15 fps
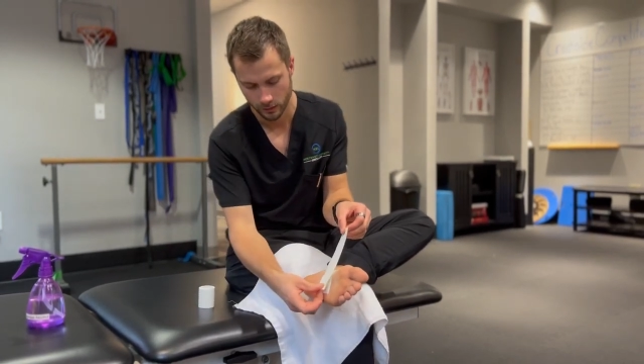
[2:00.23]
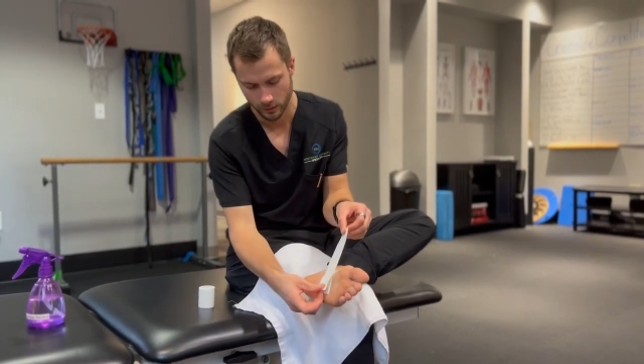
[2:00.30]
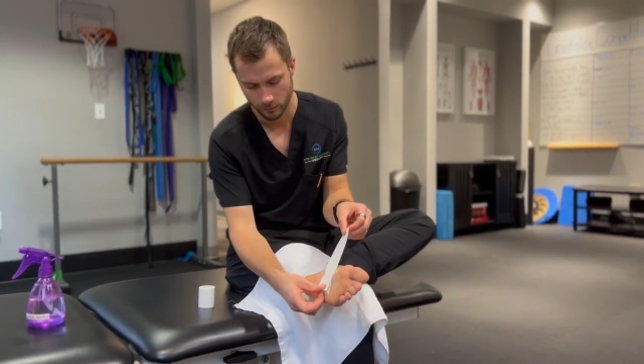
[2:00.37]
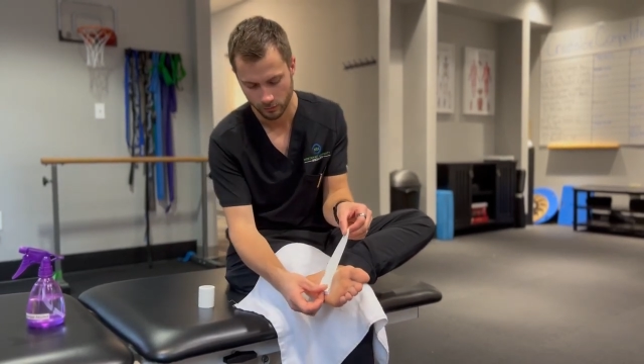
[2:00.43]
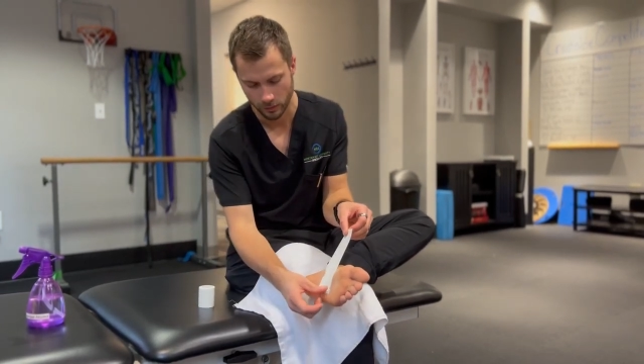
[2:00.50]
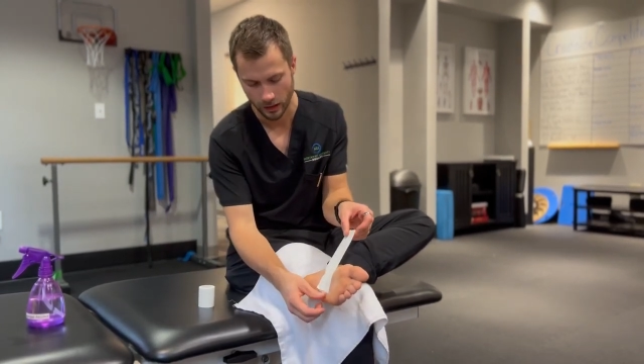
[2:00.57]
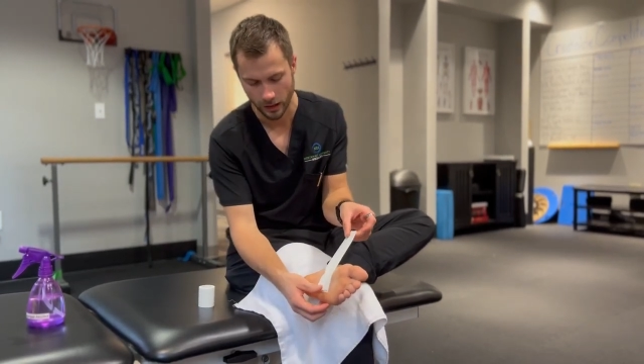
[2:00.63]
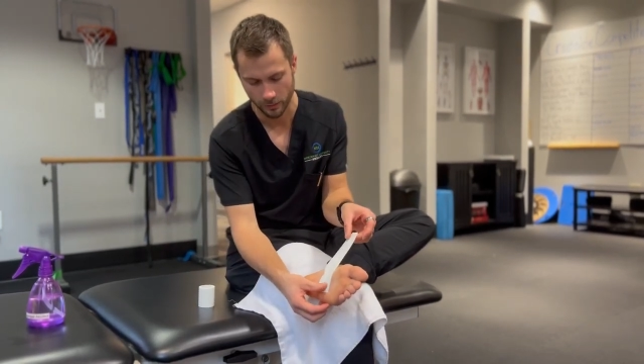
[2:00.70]

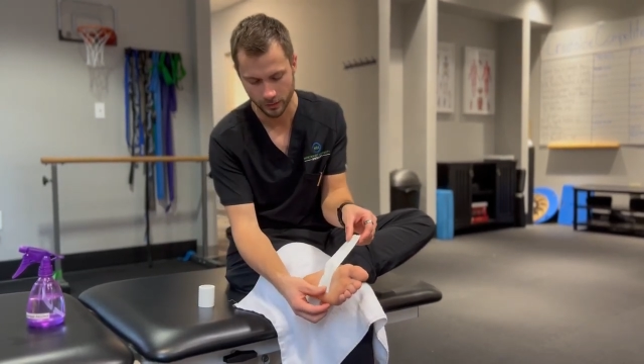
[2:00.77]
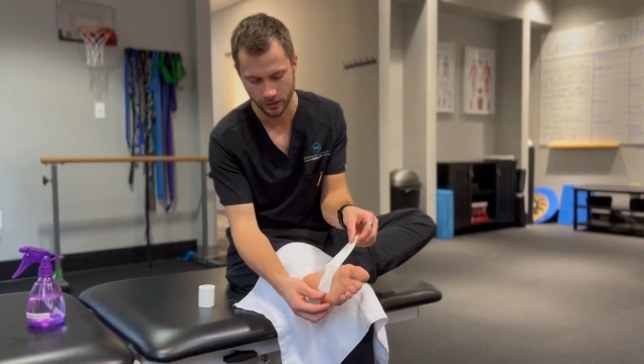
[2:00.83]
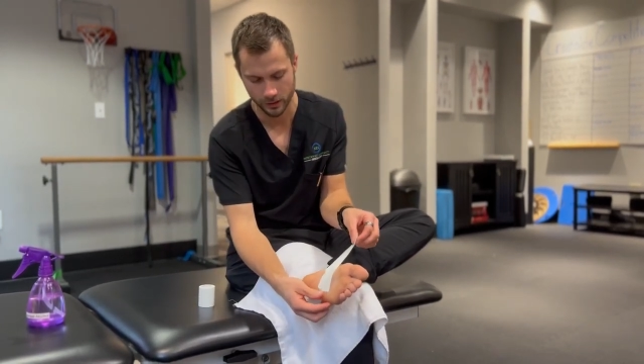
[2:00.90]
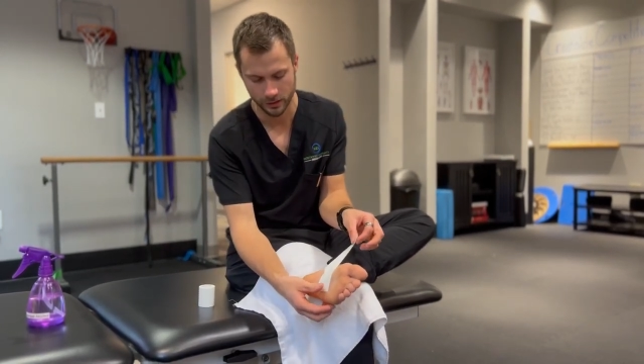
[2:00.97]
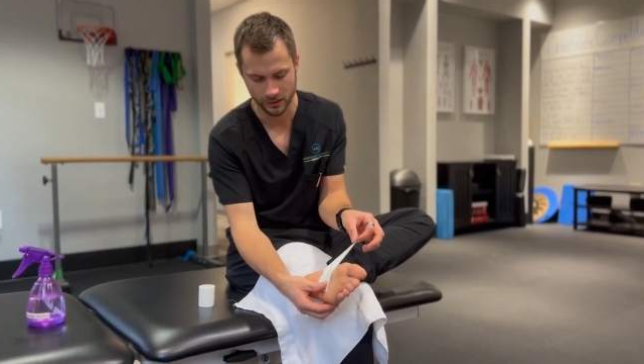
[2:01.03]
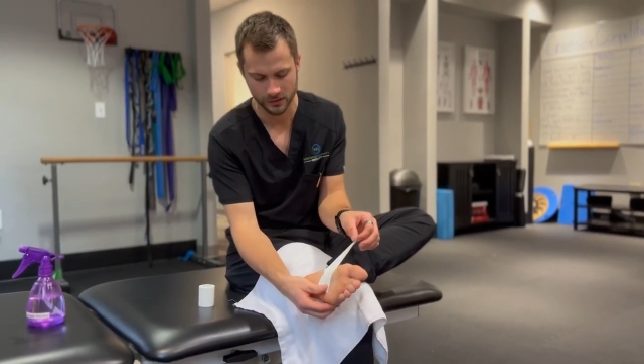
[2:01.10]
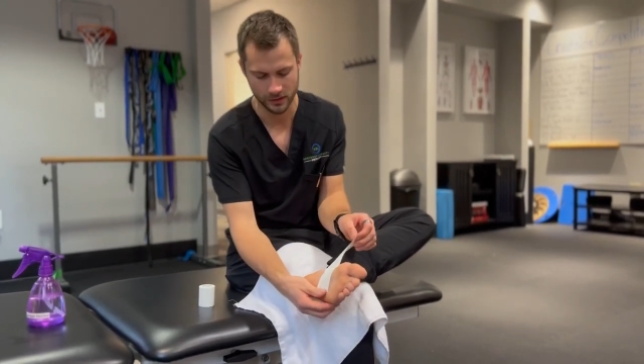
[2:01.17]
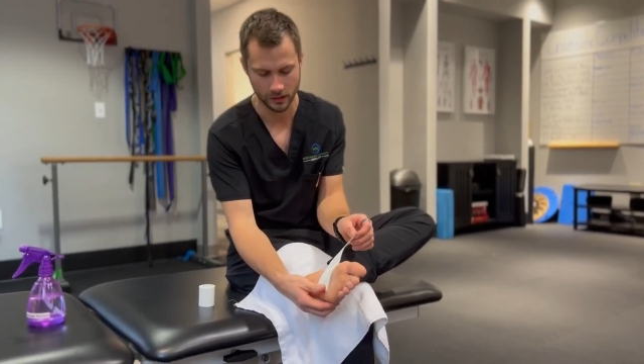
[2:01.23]
pop it in
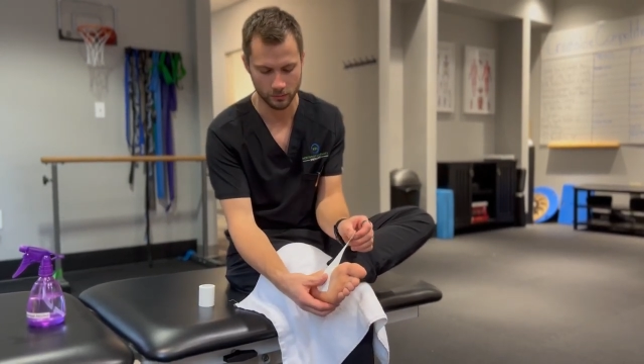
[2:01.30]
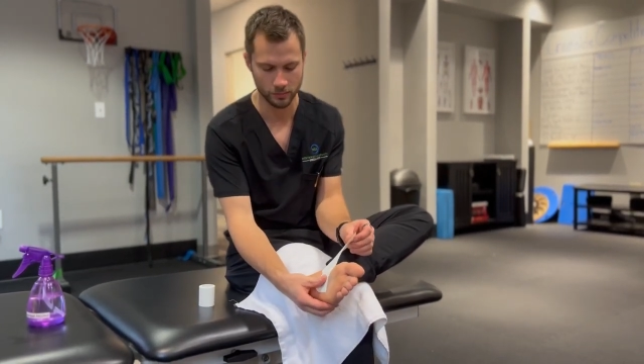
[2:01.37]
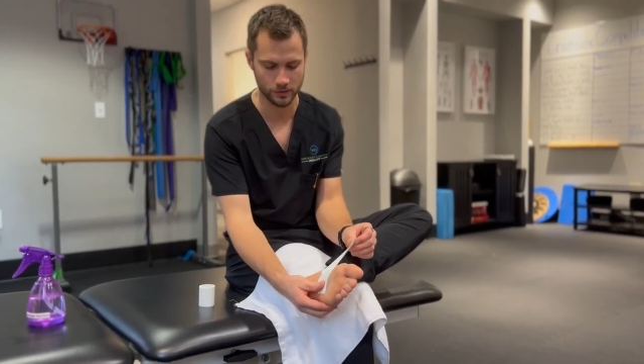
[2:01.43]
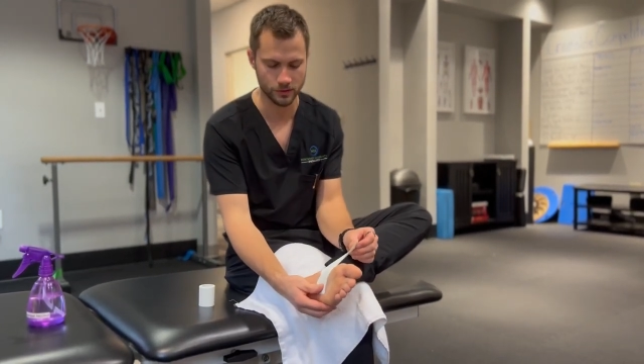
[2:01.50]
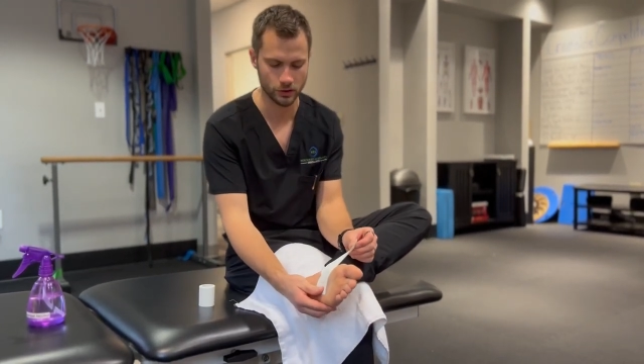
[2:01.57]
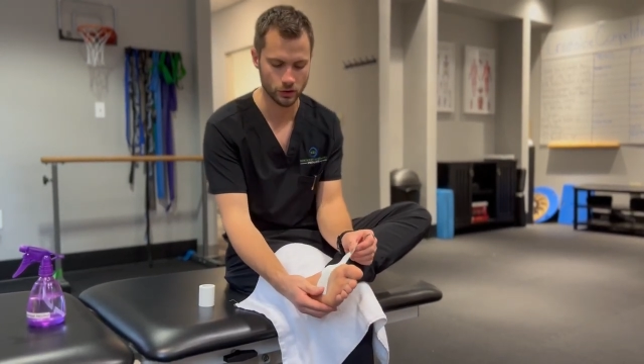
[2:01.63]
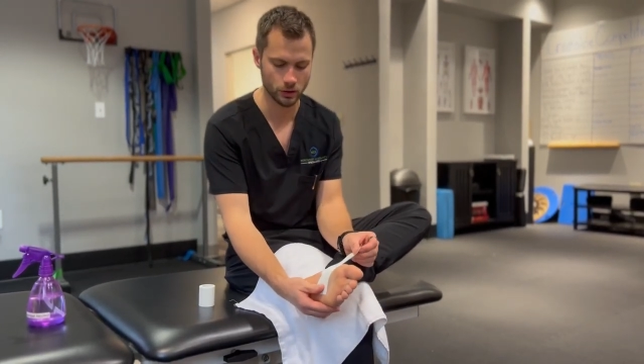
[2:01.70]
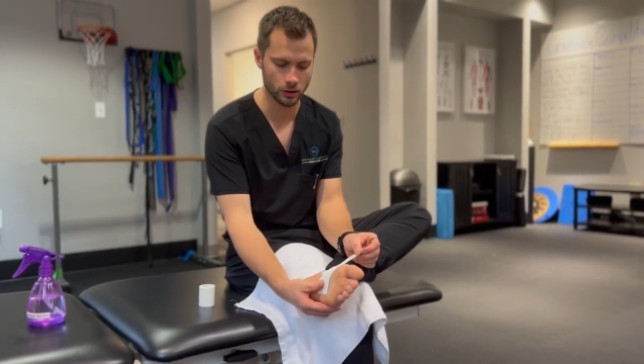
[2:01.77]
the same
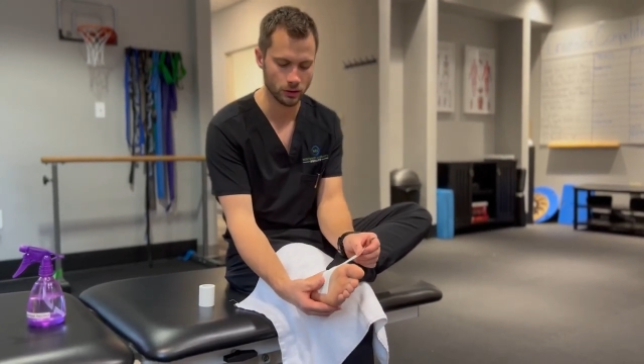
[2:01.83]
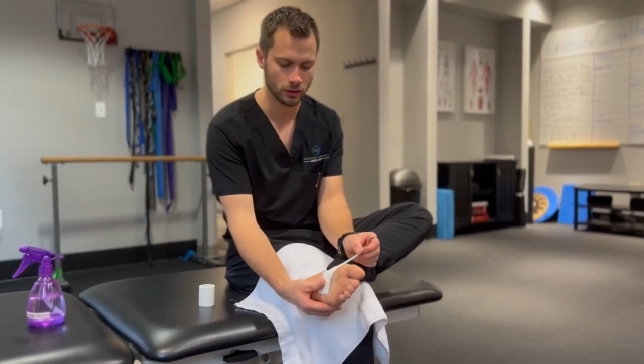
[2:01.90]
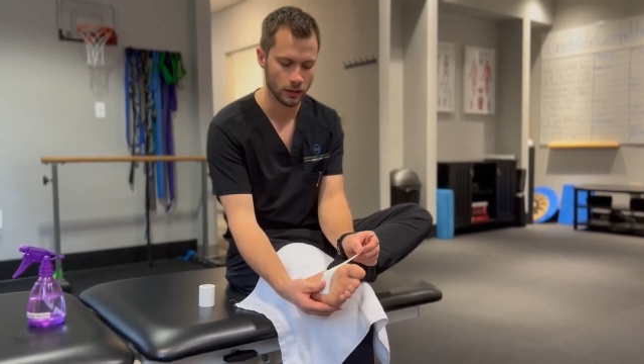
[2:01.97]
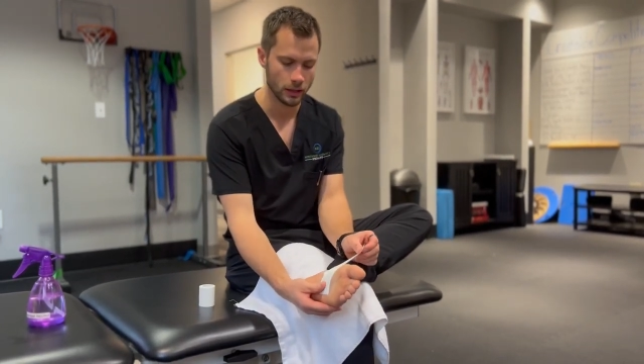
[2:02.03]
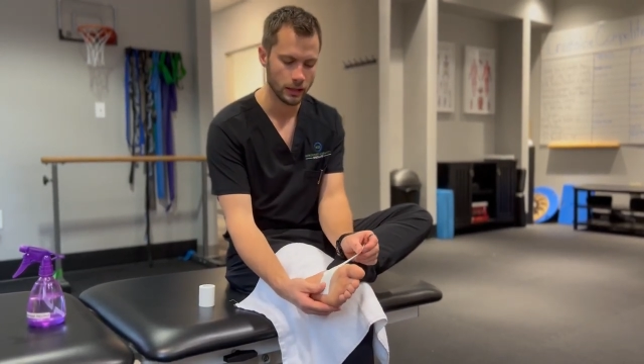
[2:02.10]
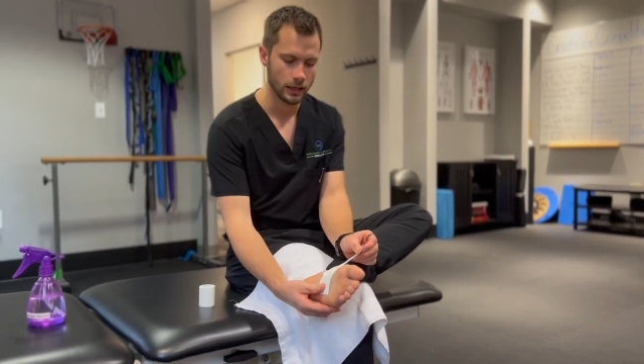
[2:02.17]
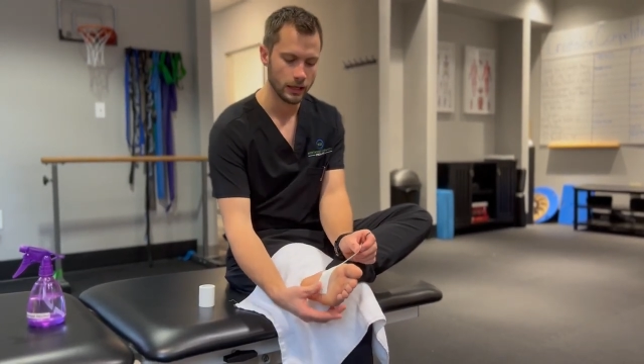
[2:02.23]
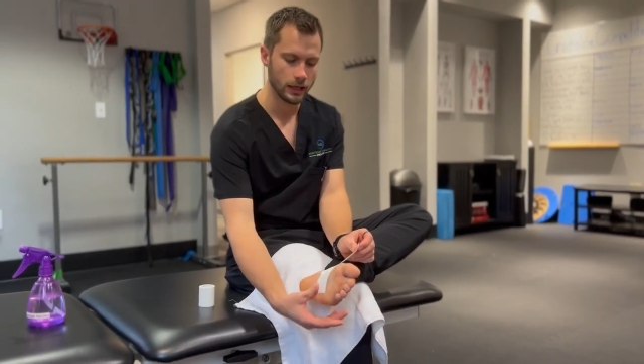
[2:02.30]
position,
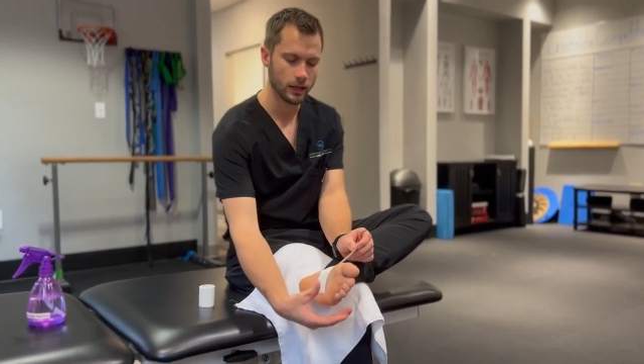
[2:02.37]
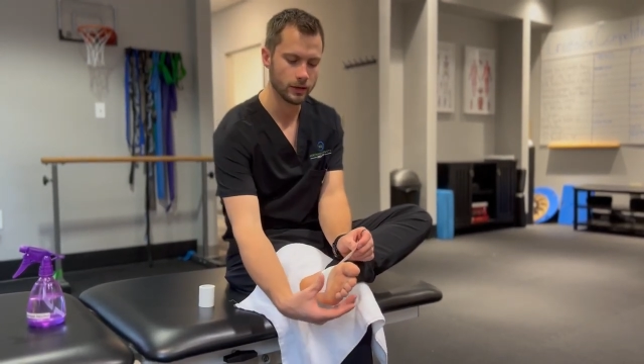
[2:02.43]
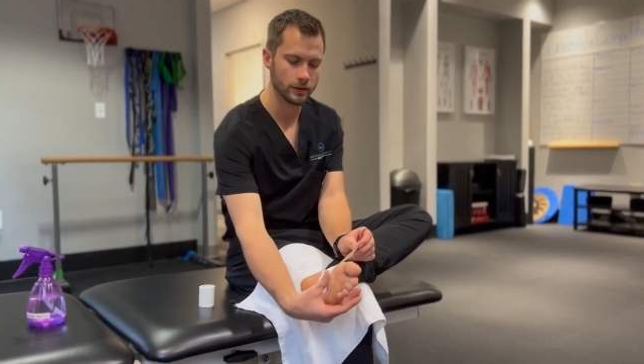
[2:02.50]
and